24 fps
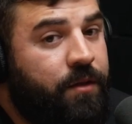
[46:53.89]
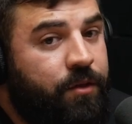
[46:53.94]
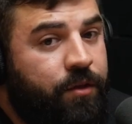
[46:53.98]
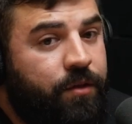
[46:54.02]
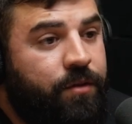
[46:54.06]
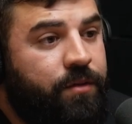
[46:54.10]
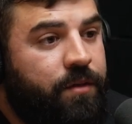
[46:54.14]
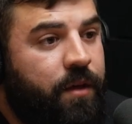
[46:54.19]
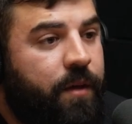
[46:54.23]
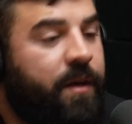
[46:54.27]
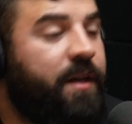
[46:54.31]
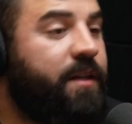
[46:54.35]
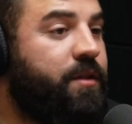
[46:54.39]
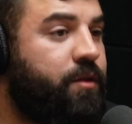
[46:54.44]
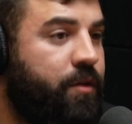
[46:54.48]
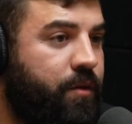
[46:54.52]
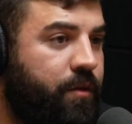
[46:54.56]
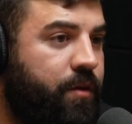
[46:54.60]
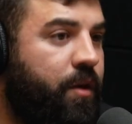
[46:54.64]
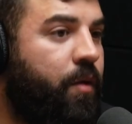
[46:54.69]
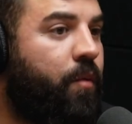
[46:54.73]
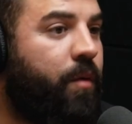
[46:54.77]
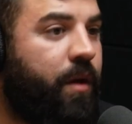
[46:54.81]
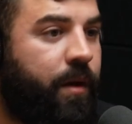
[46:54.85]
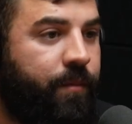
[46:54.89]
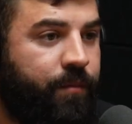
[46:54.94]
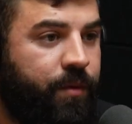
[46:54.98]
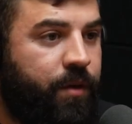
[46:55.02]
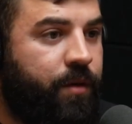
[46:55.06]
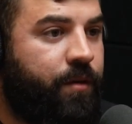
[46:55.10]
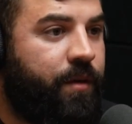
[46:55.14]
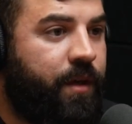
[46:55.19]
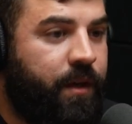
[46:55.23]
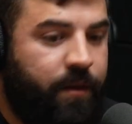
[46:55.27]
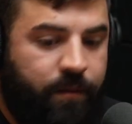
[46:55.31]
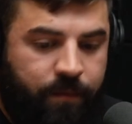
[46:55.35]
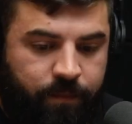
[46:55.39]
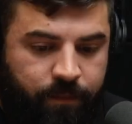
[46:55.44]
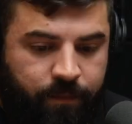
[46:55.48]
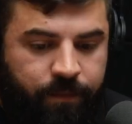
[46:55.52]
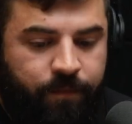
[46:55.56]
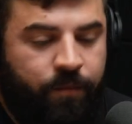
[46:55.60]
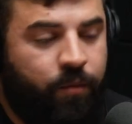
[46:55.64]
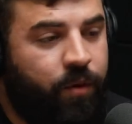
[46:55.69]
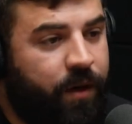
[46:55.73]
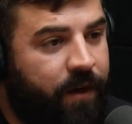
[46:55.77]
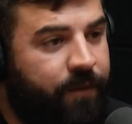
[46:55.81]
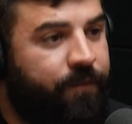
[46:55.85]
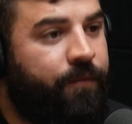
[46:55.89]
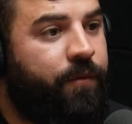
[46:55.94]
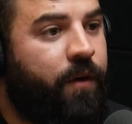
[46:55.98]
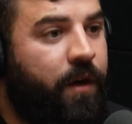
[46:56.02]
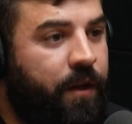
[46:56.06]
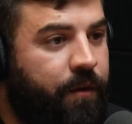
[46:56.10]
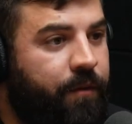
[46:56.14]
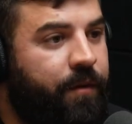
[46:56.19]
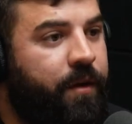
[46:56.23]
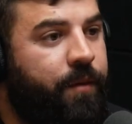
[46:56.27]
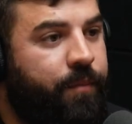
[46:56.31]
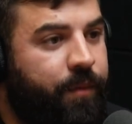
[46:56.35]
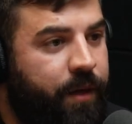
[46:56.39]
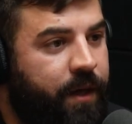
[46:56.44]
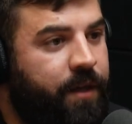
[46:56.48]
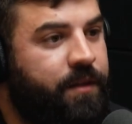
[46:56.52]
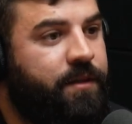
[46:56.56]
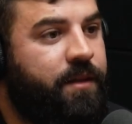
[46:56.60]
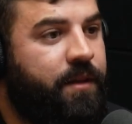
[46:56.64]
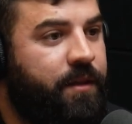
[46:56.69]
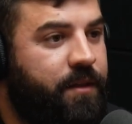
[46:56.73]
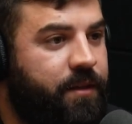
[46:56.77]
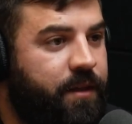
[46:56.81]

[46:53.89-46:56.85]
usually, because you know what I'm doing when I'm following a plan to the